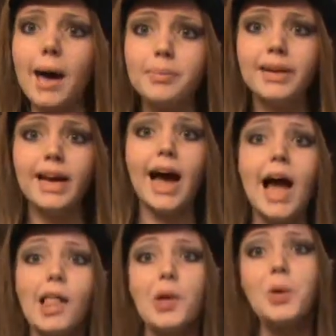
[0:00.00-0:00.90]
Happy
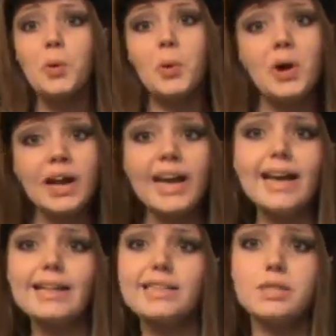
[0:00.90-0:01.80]

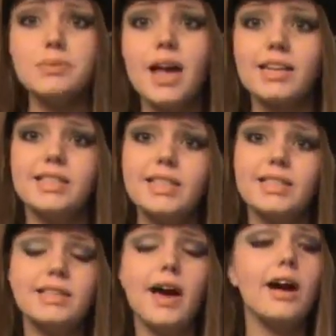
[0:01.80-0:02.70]
Halloween, Smexy
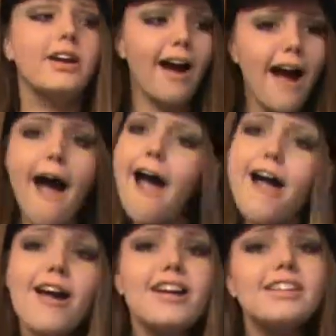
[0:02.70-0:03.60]

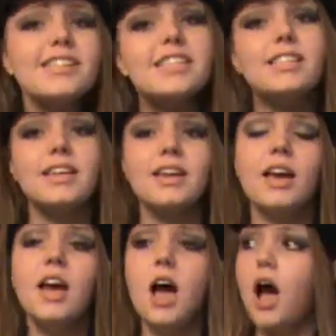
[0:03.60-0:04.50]
Suckers!
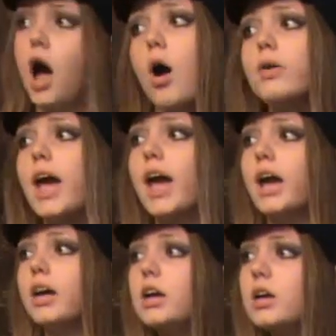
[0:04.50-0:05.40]

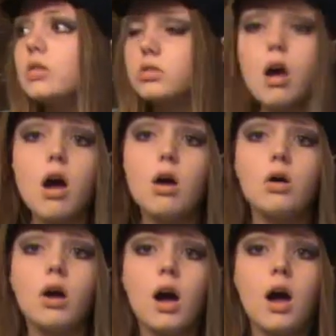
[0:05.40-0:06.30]
Okay,
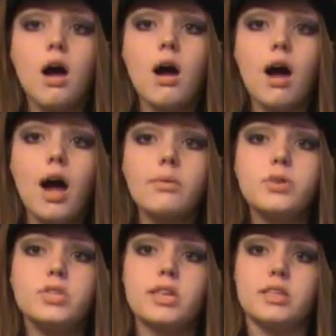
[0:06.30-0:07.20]
so I'm
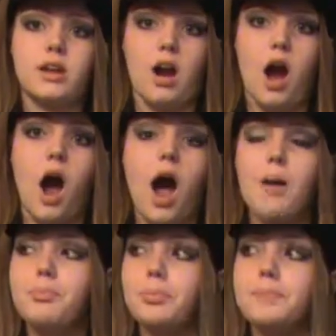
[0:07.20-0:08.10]
just as a
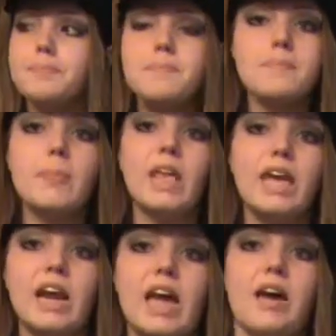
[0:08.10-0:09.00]
cop.
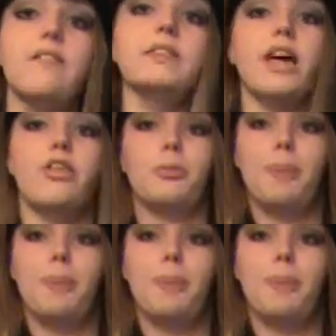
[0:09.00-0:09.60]
And I have leather